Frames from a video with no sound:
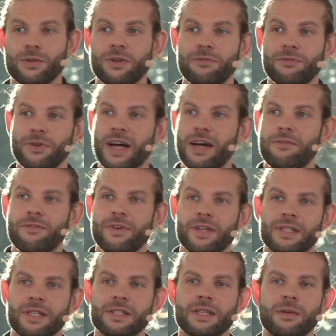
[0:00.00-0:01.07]
So if you have
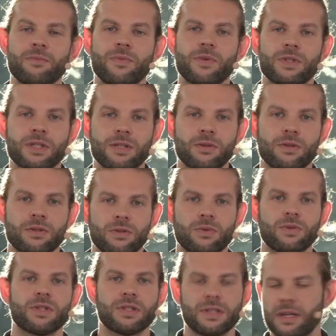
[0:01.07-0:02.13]
a system which you
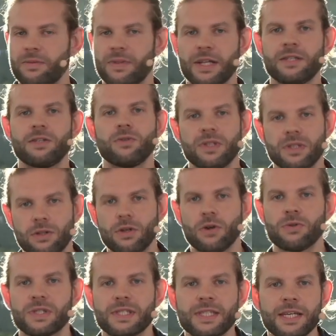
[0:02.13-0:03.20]

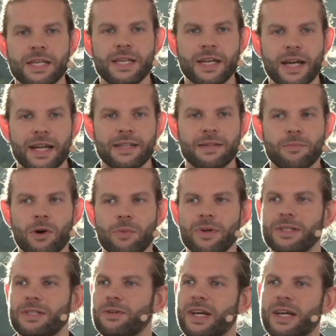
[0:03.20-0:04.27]
don't see here at the
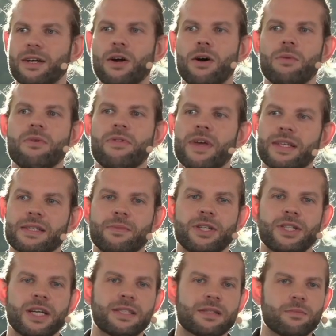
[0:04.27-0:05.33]
moment, you can go with
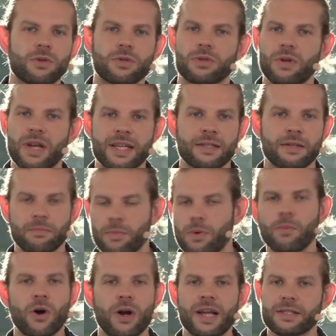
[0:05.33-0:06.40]
XML, JSON
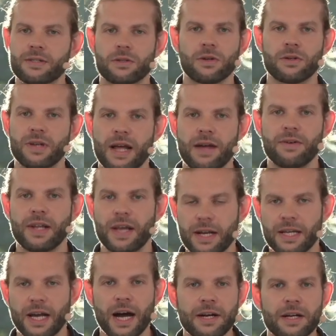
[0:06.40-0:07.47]
more or less on
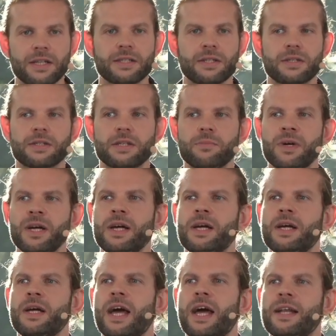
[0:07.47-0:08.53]
any other system.
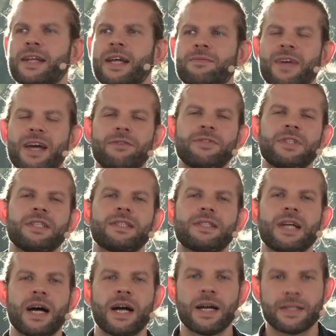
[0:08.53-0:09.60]
And then we have the
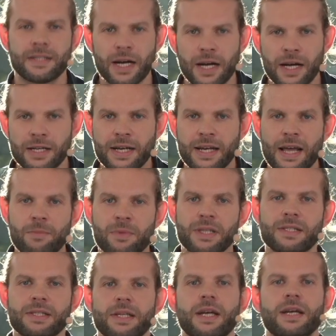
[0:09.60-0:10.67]
entire
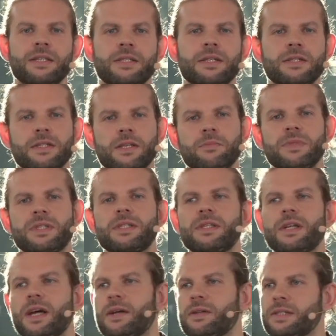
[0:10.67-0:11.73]
Dynamics systems,
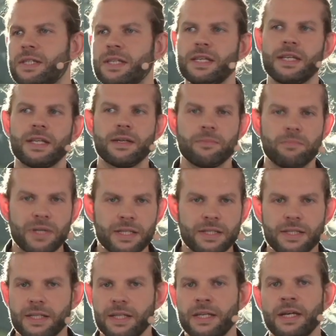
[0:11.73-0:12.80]
CE,
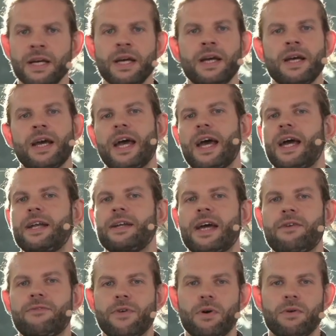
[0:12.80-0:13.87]
BC,
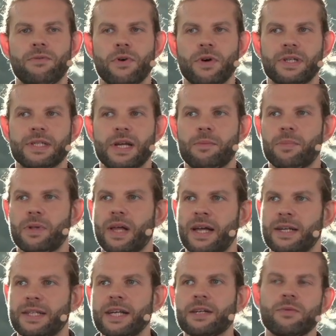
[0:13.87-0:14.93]
and FO, for example,
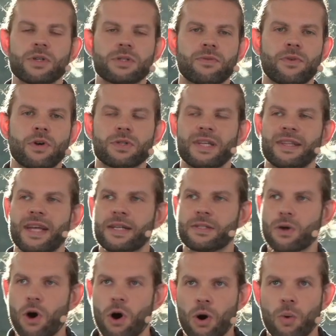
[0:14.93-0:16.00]
and Dataverse, of course. And
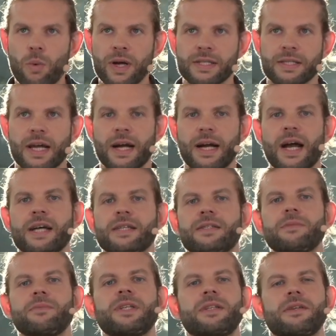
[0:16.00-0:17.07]
there's always a
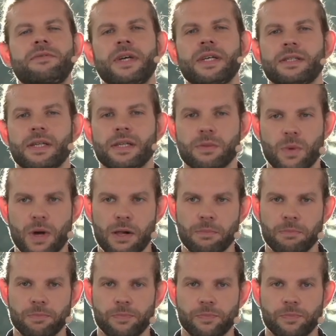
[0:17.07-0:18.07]
custom interface as well.